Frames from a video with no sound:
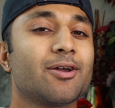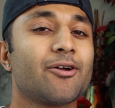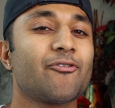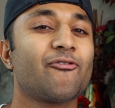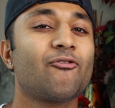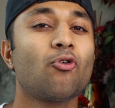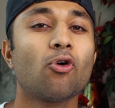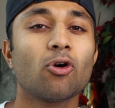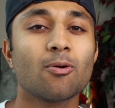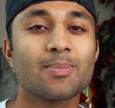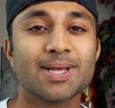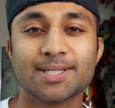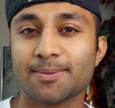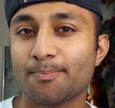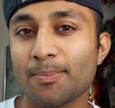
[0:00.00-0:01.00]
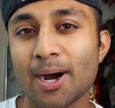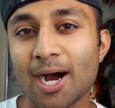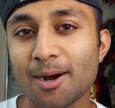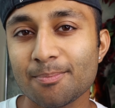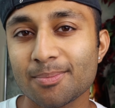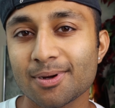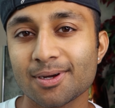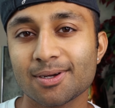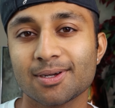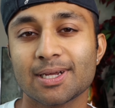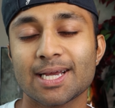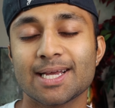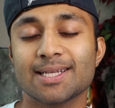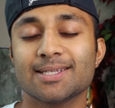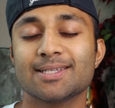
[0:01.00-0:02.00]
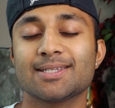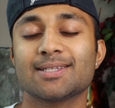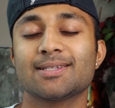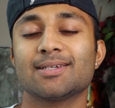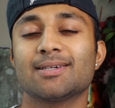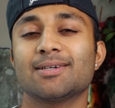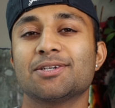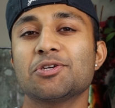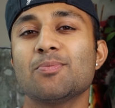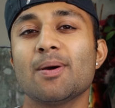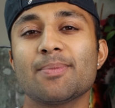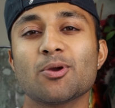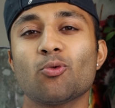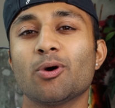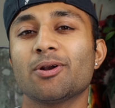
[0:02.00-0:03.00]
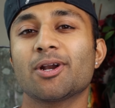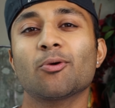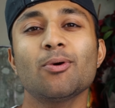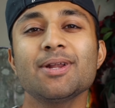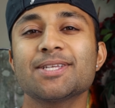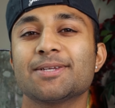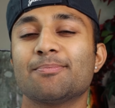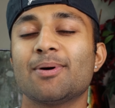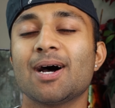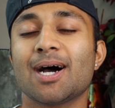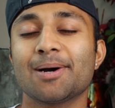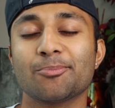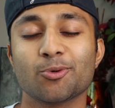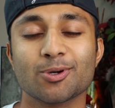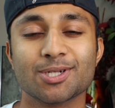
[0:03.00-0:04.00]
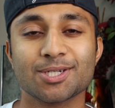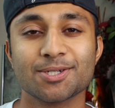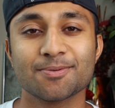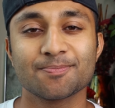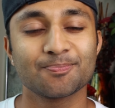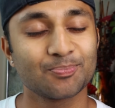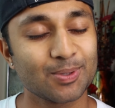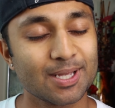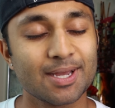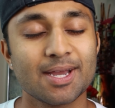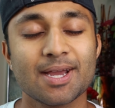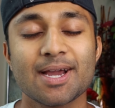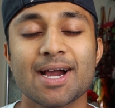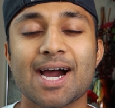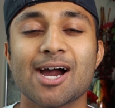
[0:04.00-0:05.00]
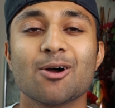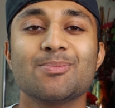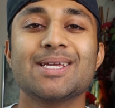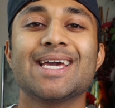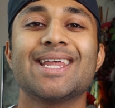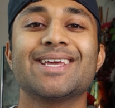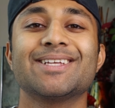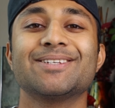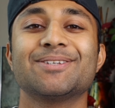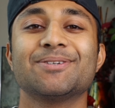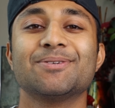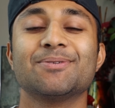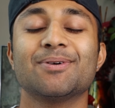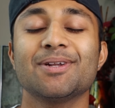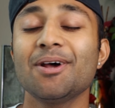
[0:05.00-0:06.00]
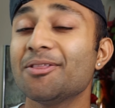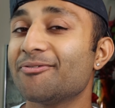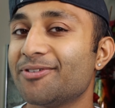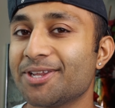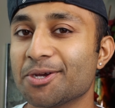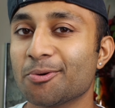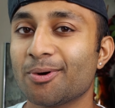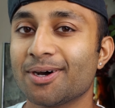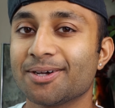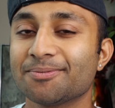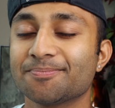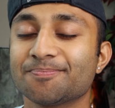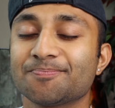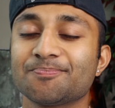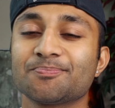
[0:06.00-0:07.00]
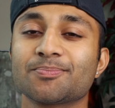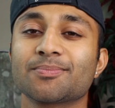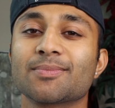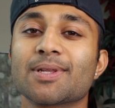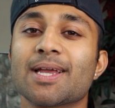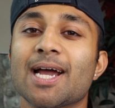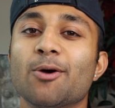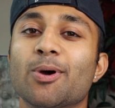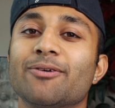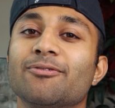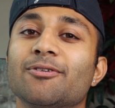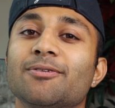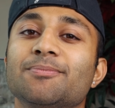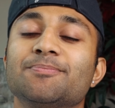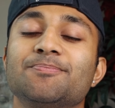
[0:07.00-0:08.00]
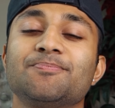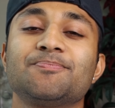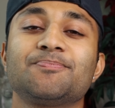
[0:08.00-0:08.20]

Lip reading: formed as a pop, as you might be wondering what is a pop, which I'll be getting into another video on. However,